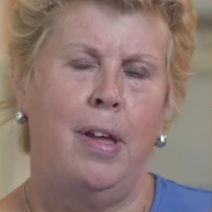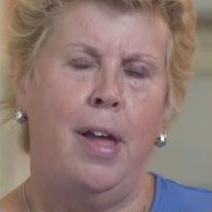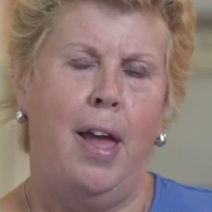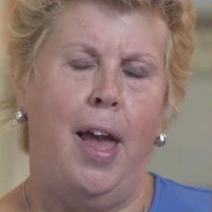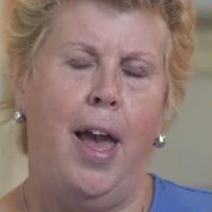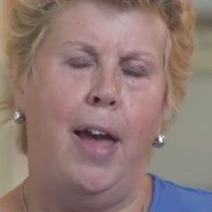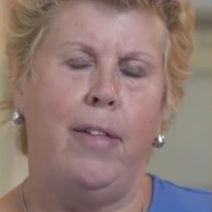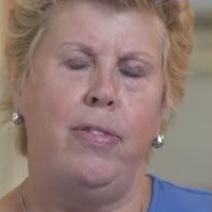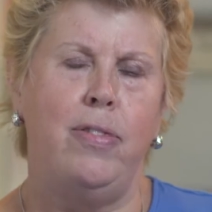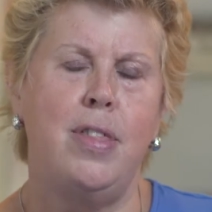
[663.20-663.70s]

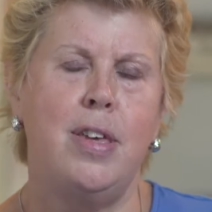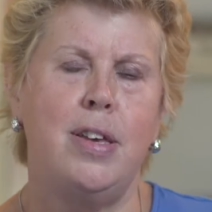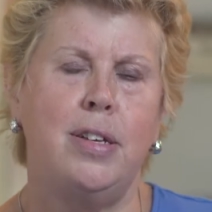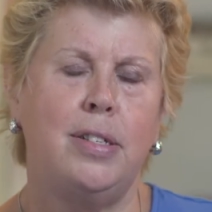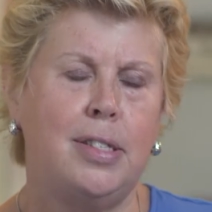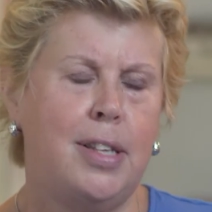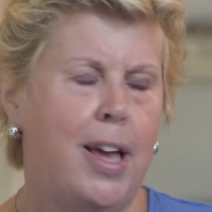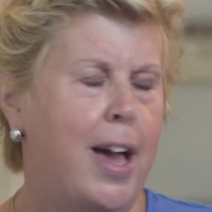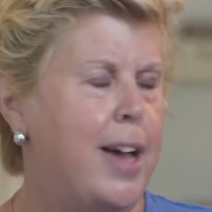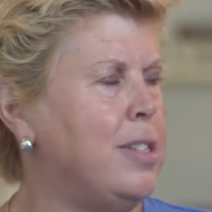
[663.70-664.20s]
And
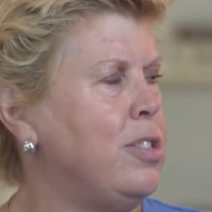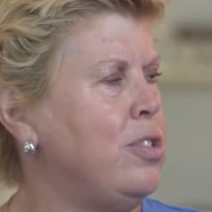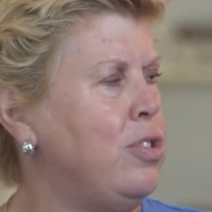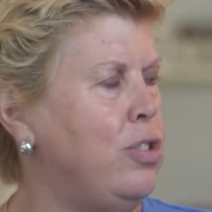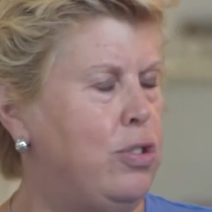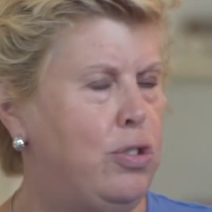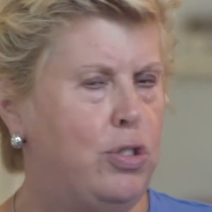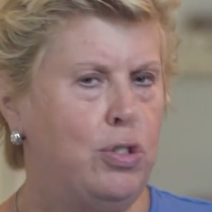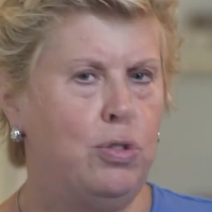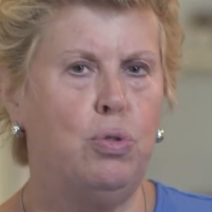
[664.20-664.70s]
this has
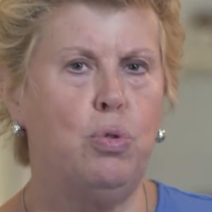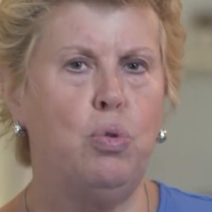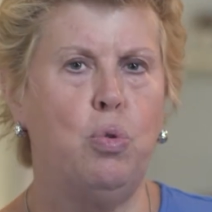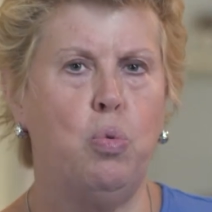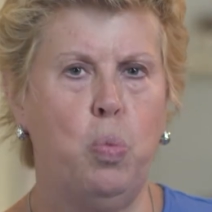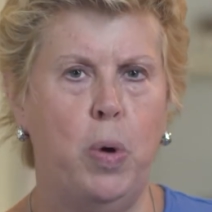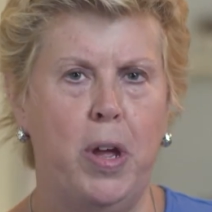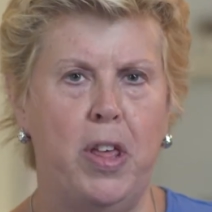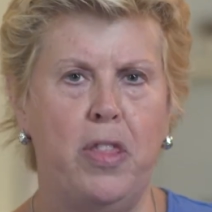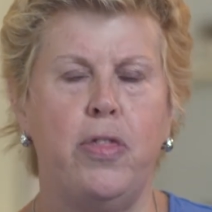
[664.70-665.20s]
to do
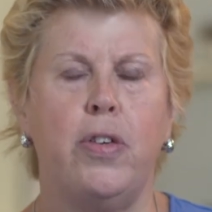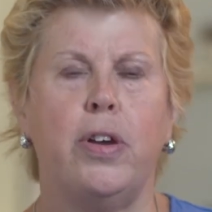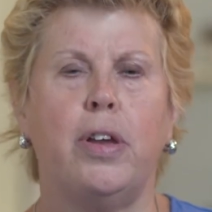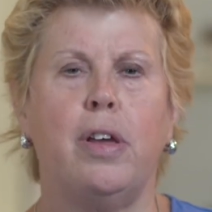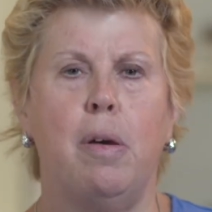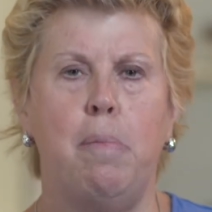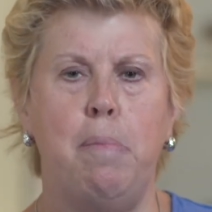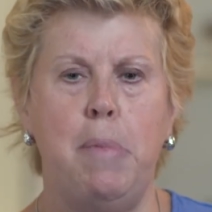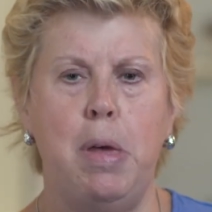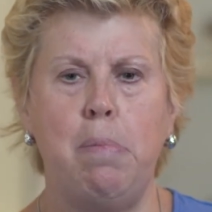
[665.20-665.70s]
with the
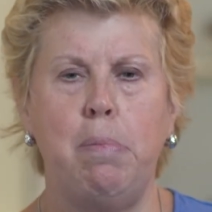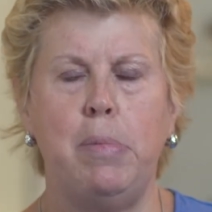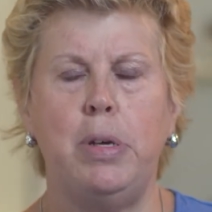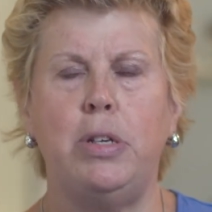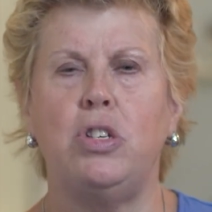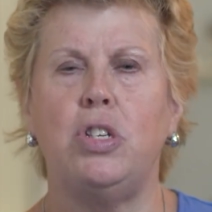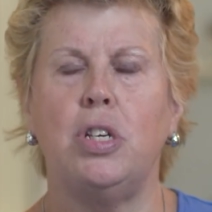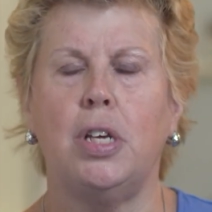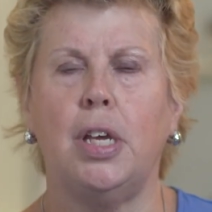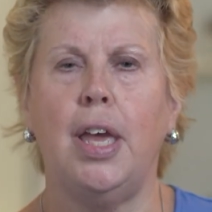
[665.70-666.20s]

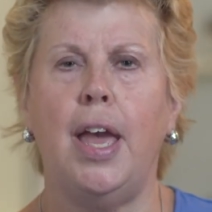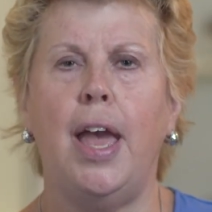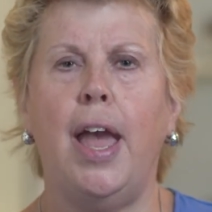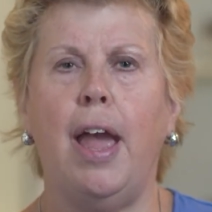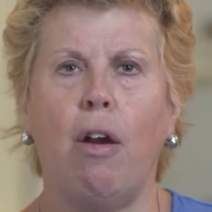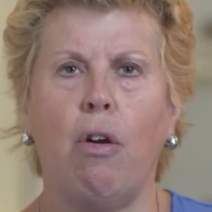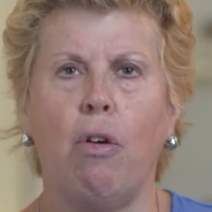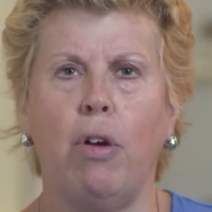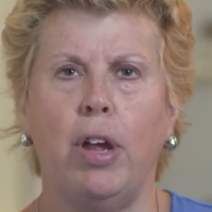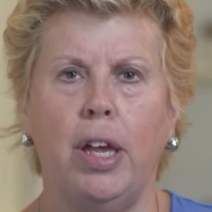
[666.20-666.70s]
commitment to
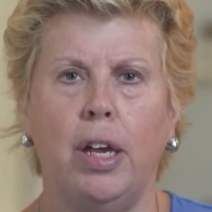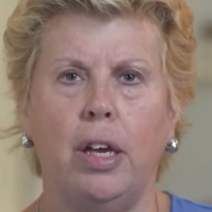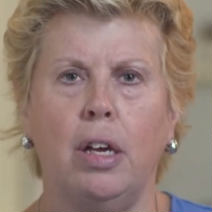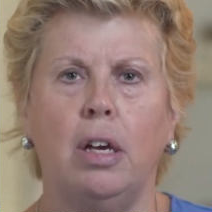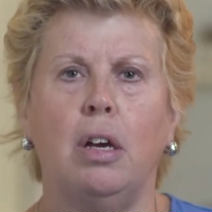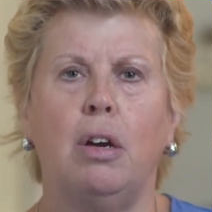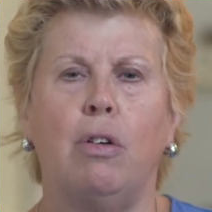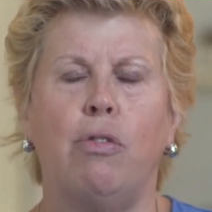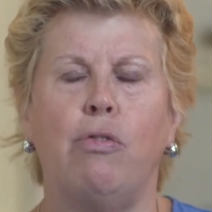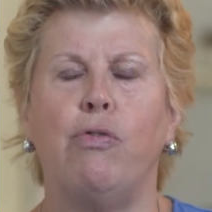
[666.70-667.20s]
caring
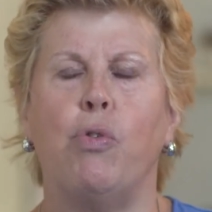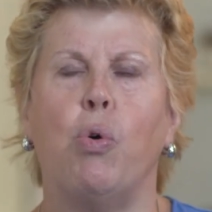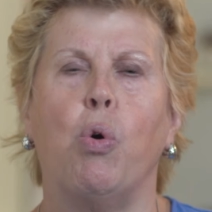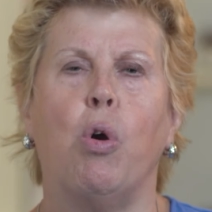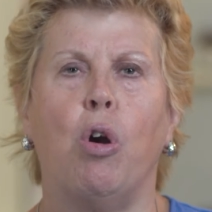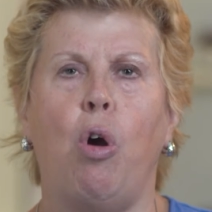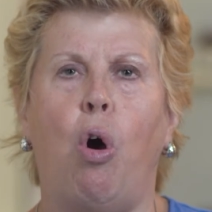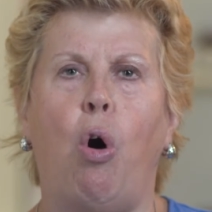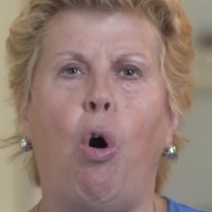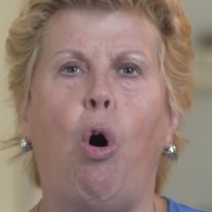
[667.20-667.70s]

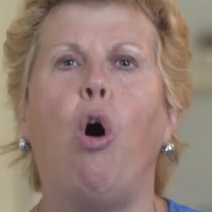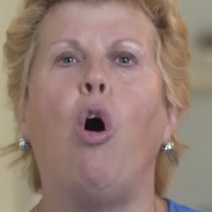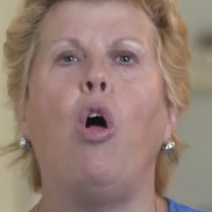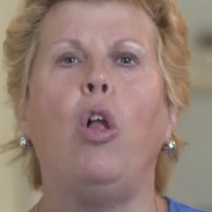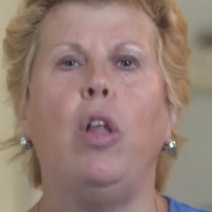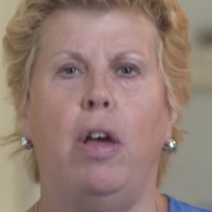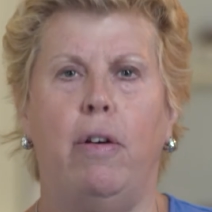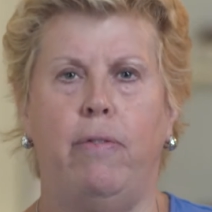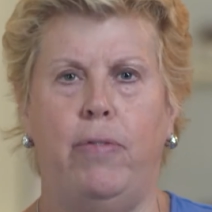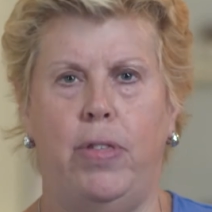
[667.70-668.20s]
for
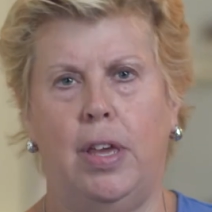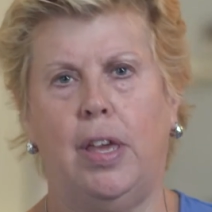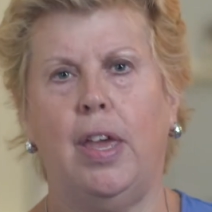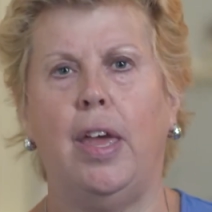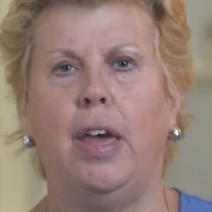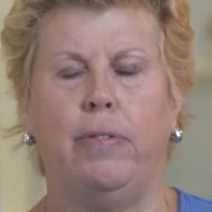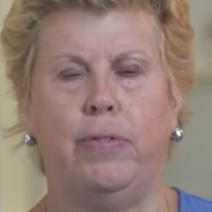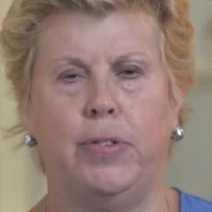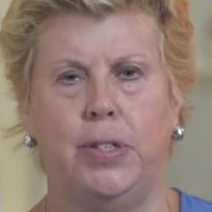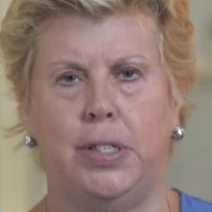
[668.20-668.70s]
all of the
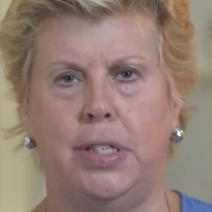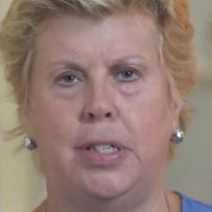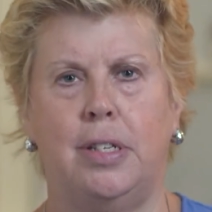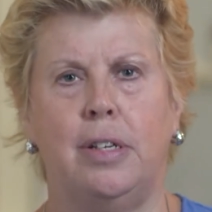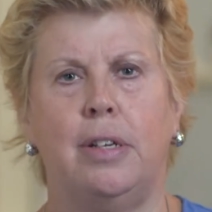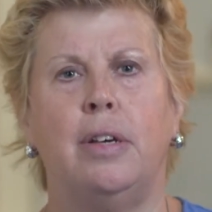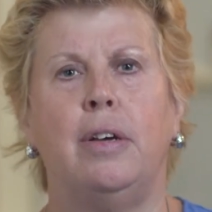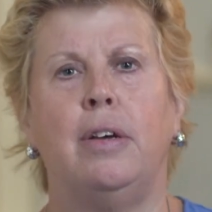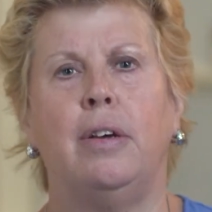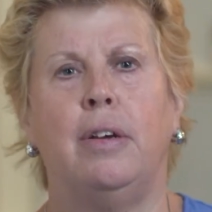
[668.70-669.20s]
gifts
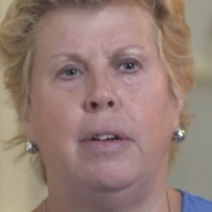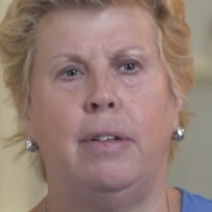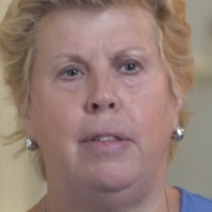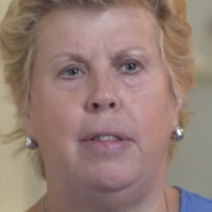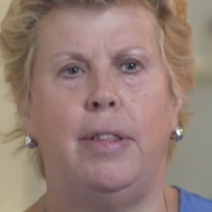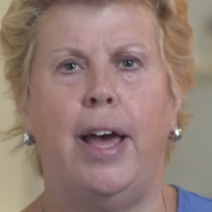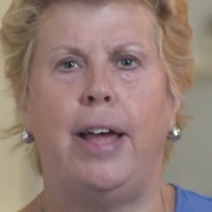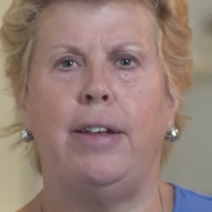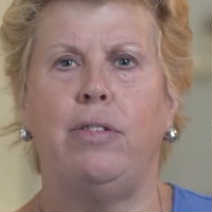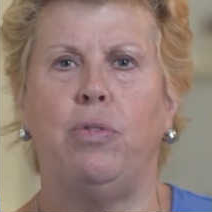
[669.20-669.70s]

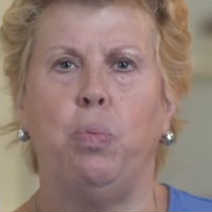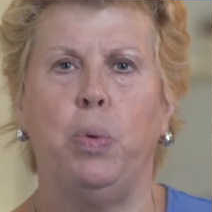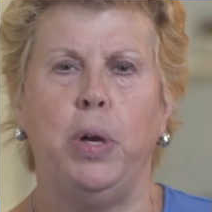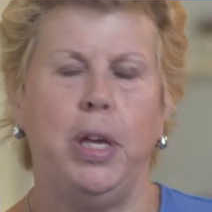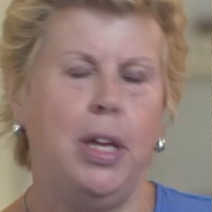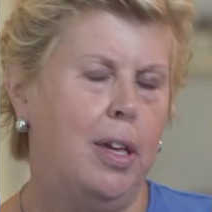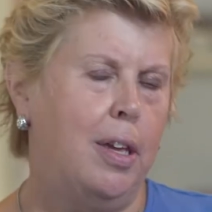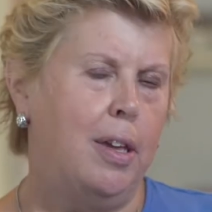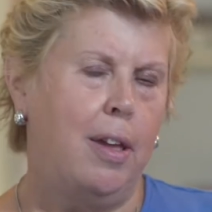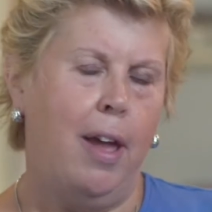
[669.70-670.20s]
that
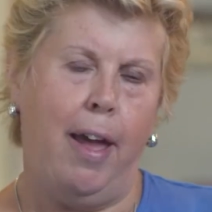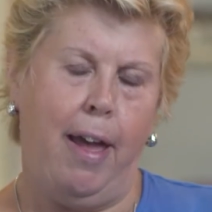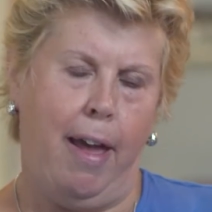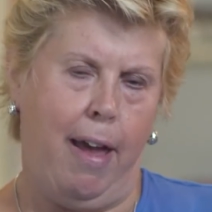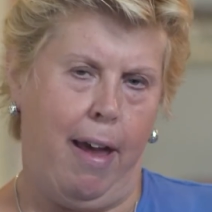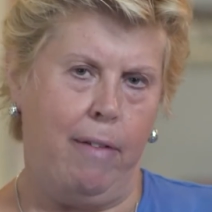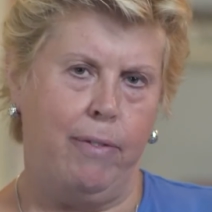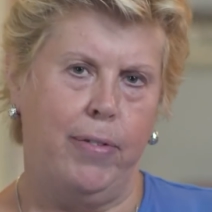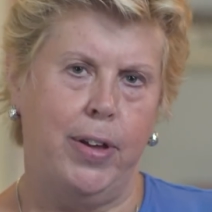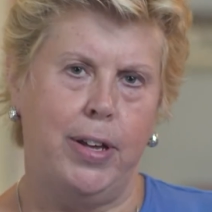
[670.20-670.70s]
we
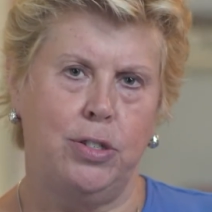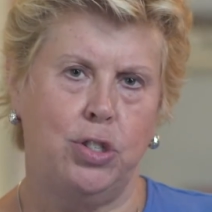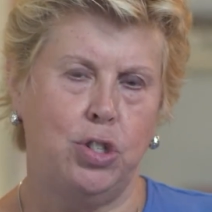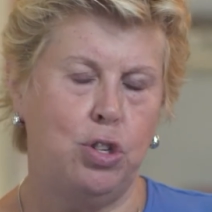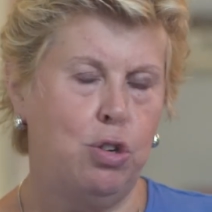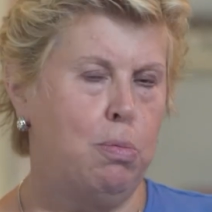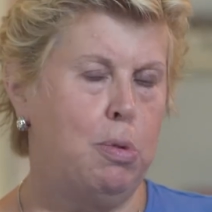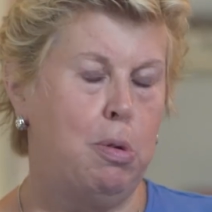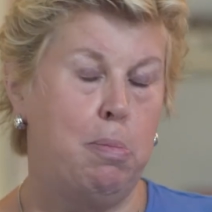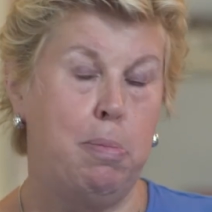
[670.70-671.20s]
have as
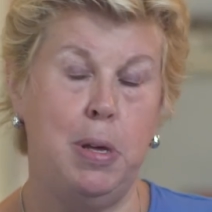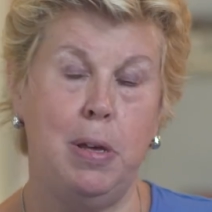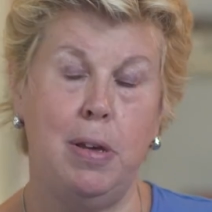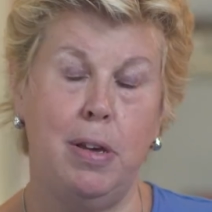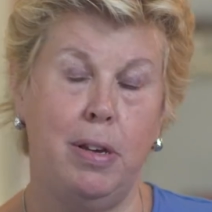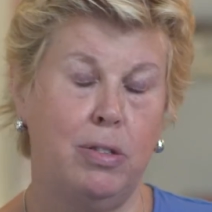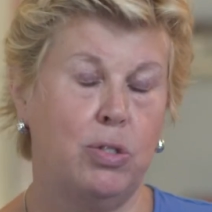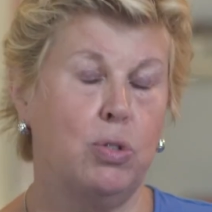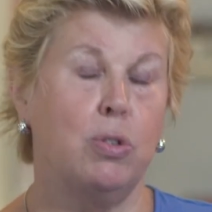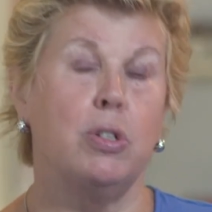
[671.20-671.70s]
human
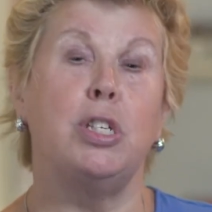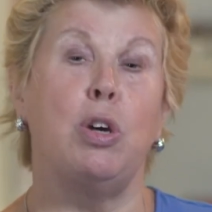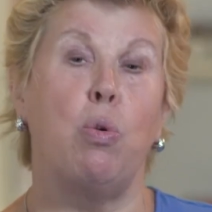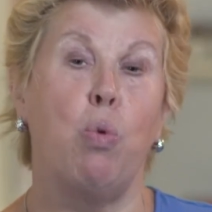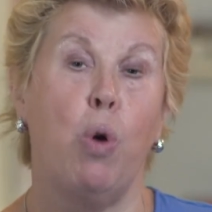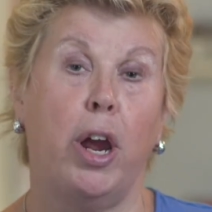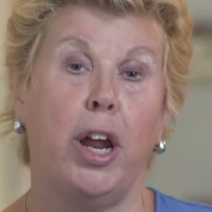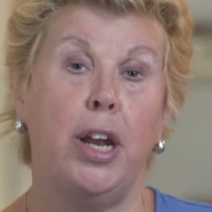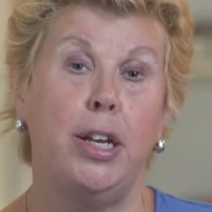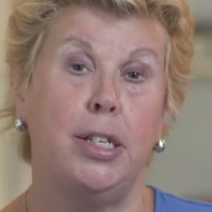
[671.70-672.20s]
beings or as
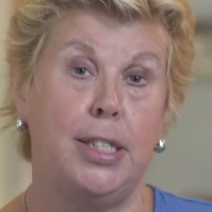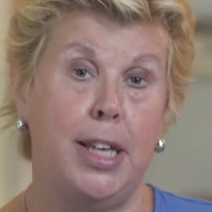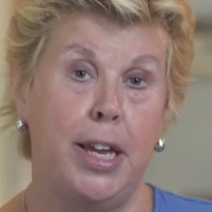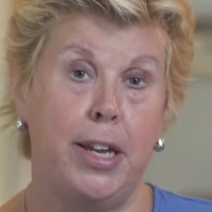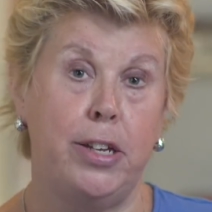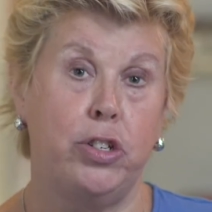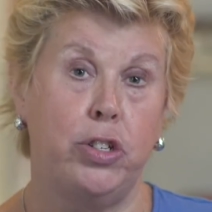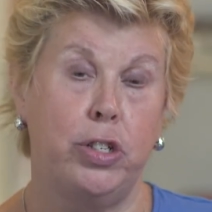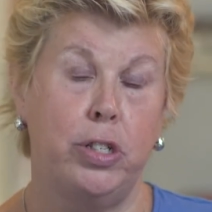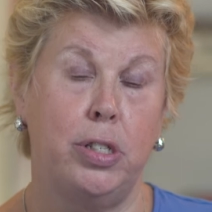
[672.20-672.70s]

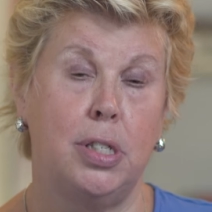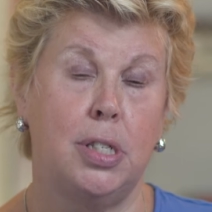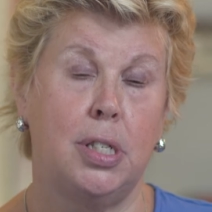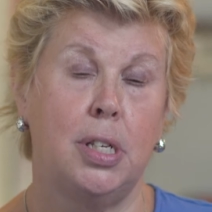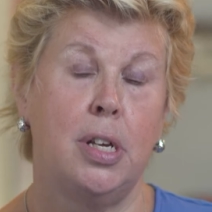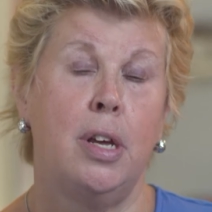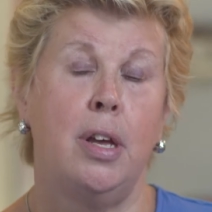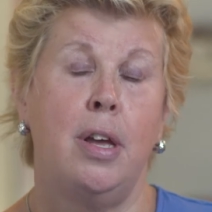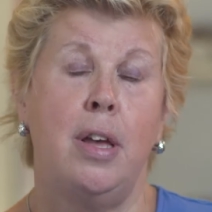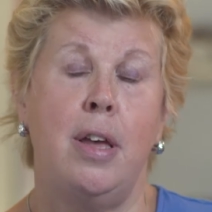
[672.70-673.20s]
organizations.
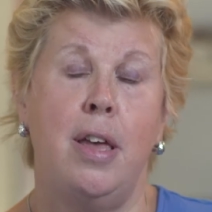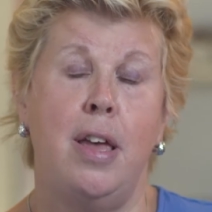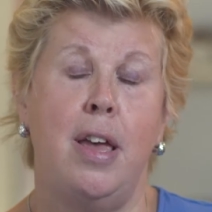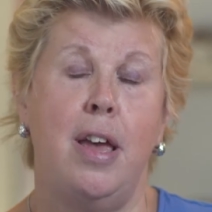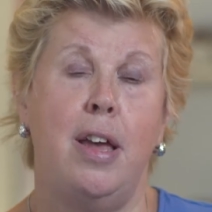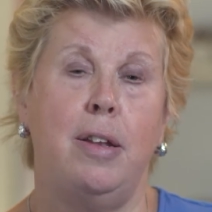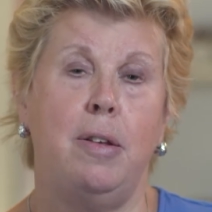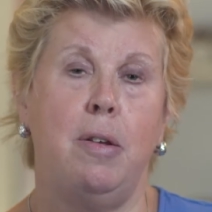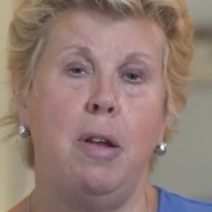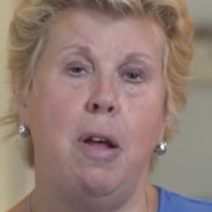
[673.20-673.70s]

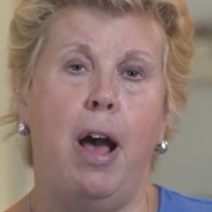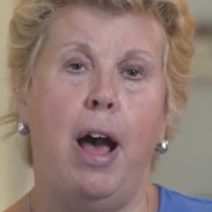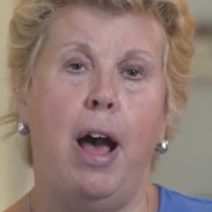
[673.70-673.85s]
It